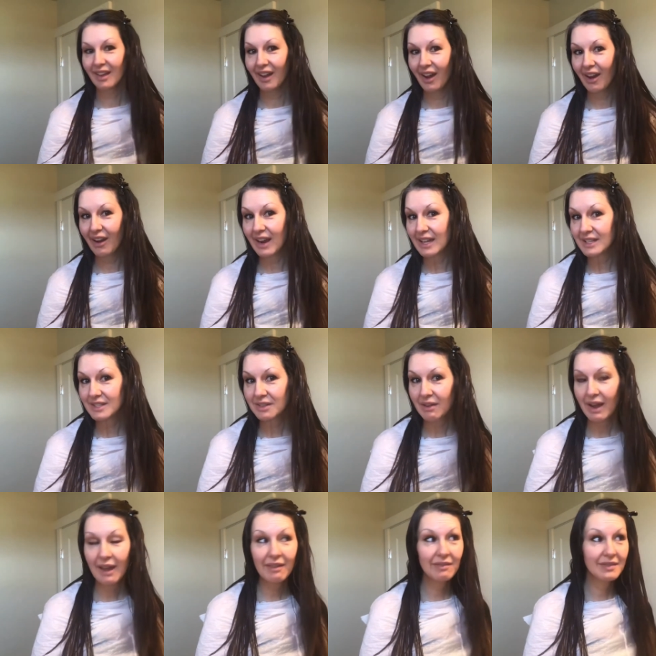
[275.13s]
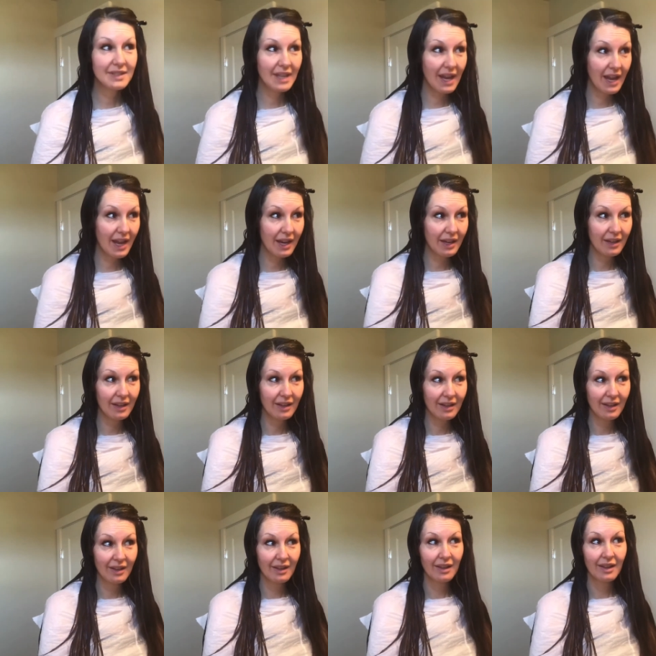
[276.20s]
Alright, so I've done
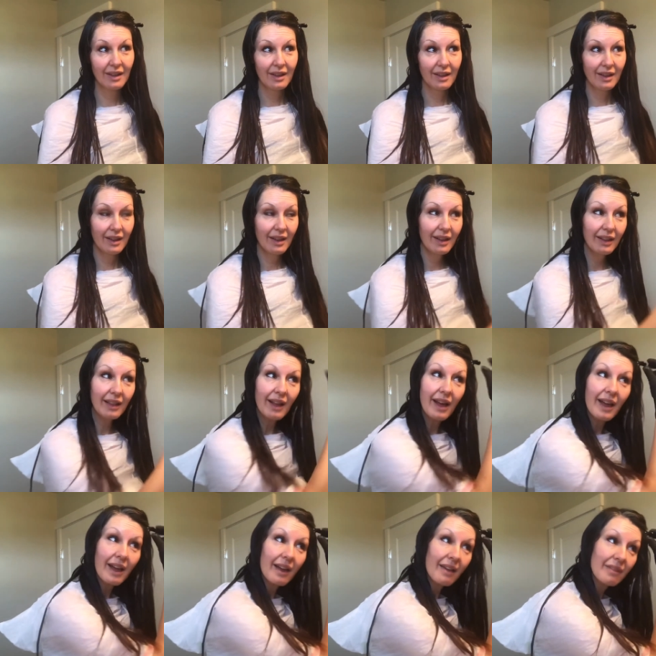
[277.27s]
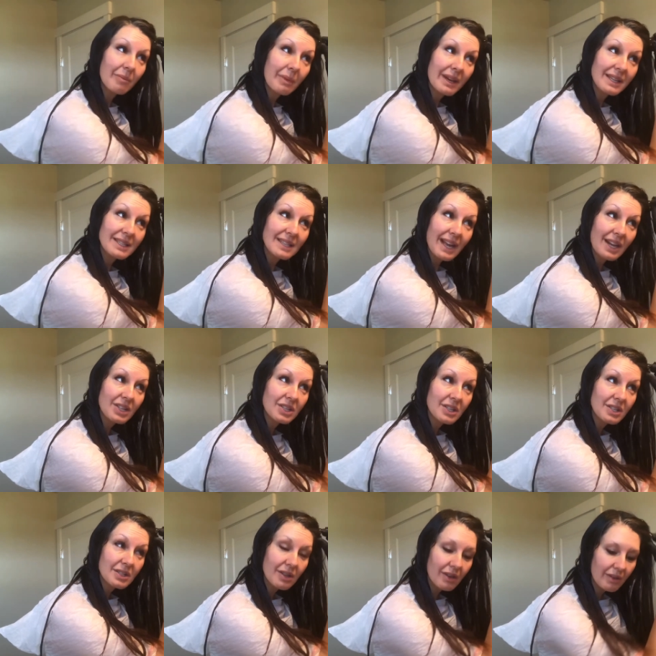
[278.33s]
a lot of my
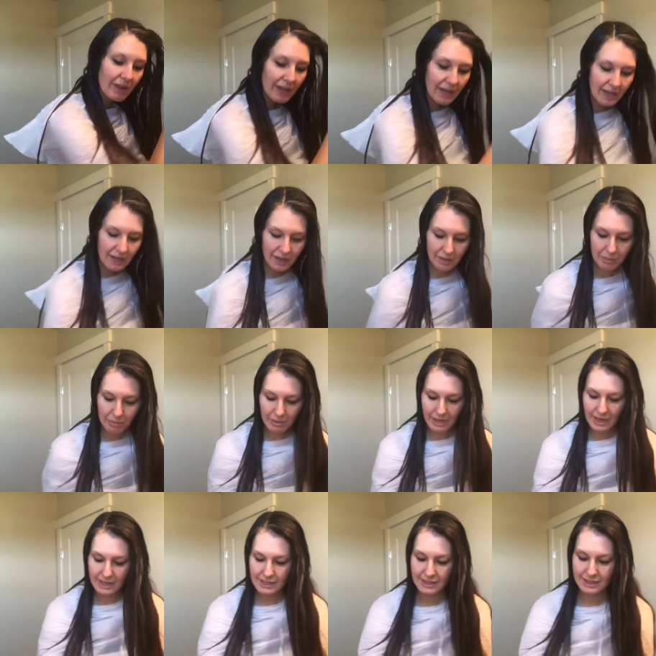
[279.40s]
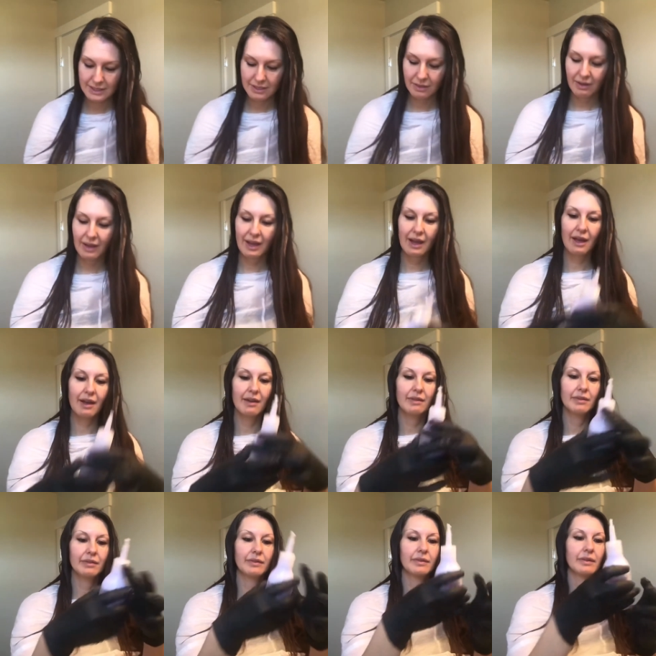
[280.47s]
sections already, but I still have
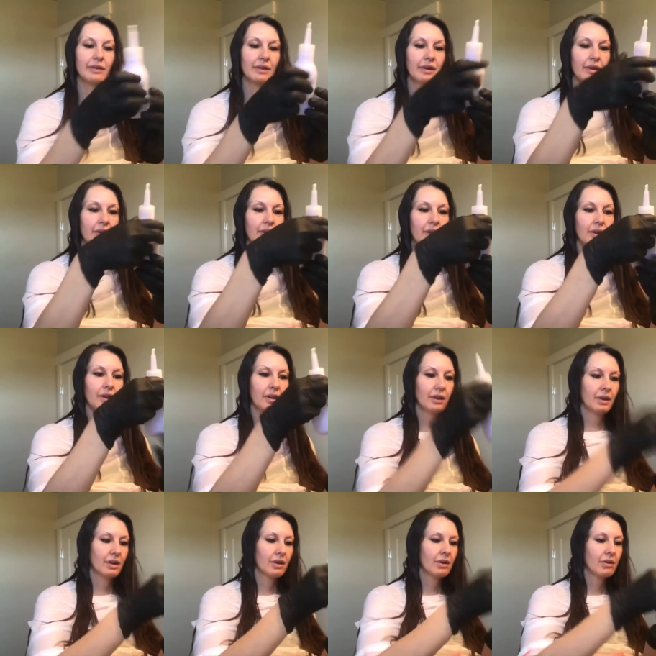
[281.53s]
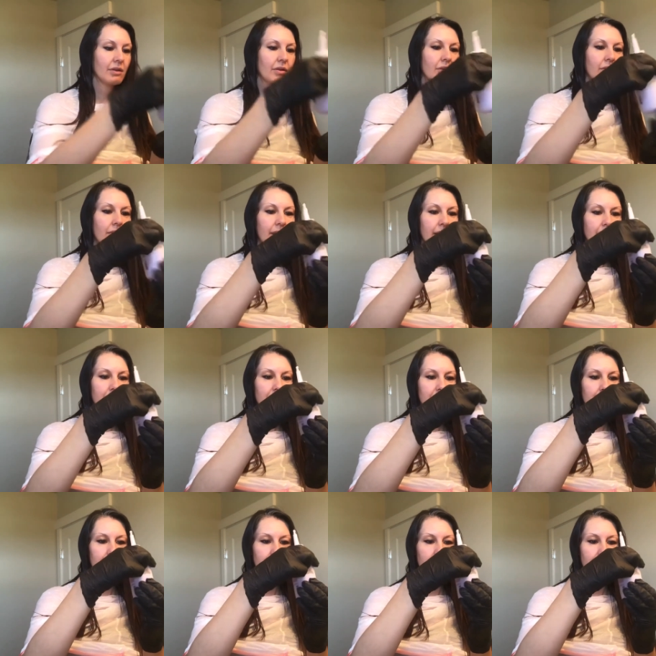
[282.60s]
quite a bit of
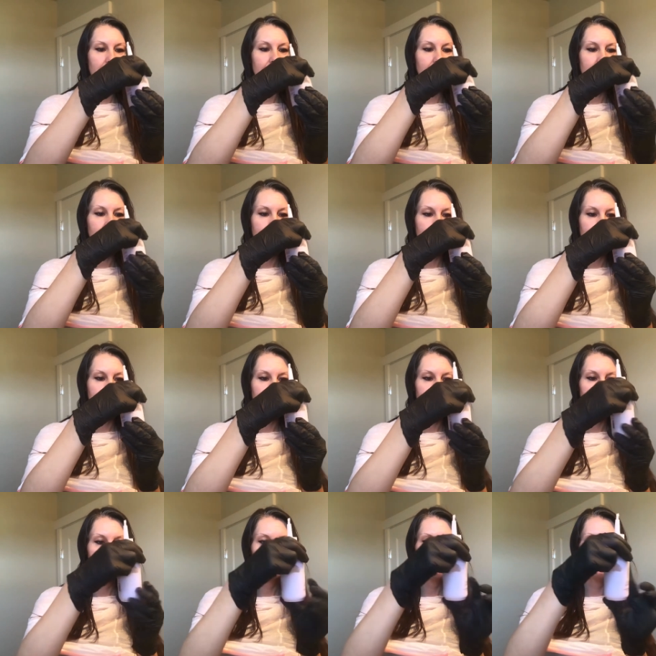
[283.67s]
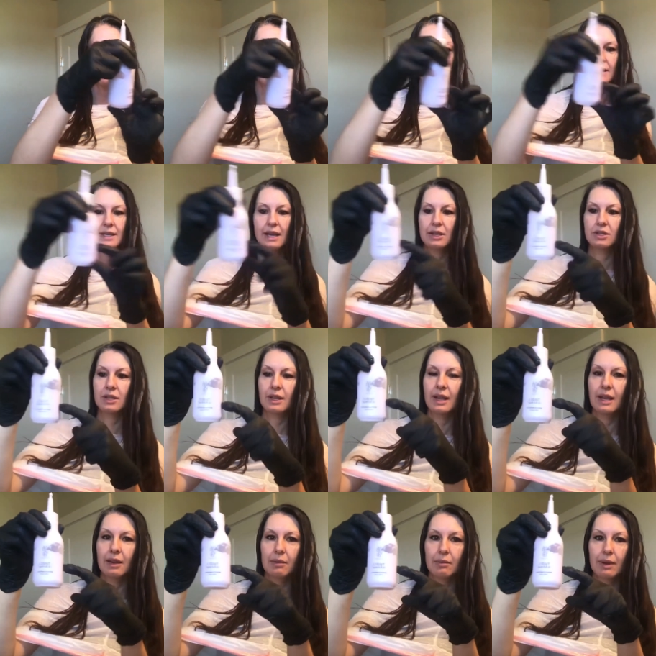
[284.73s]
product left. Actually,
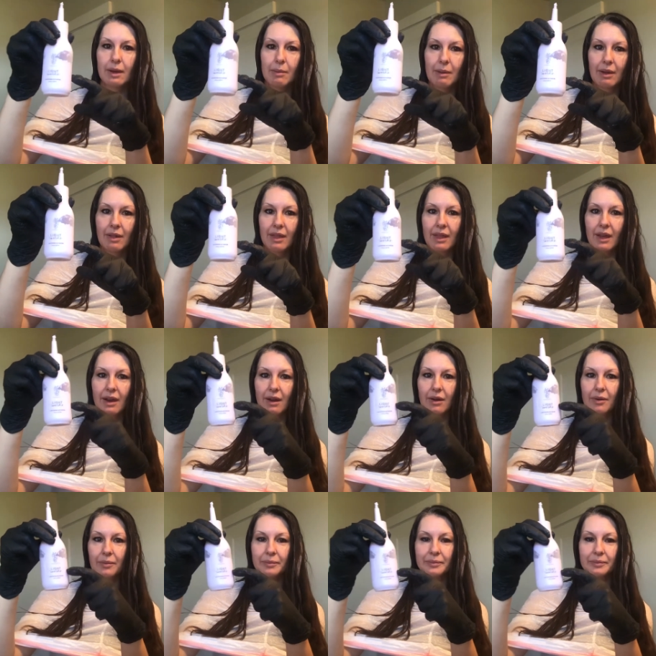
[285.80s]
like right about there.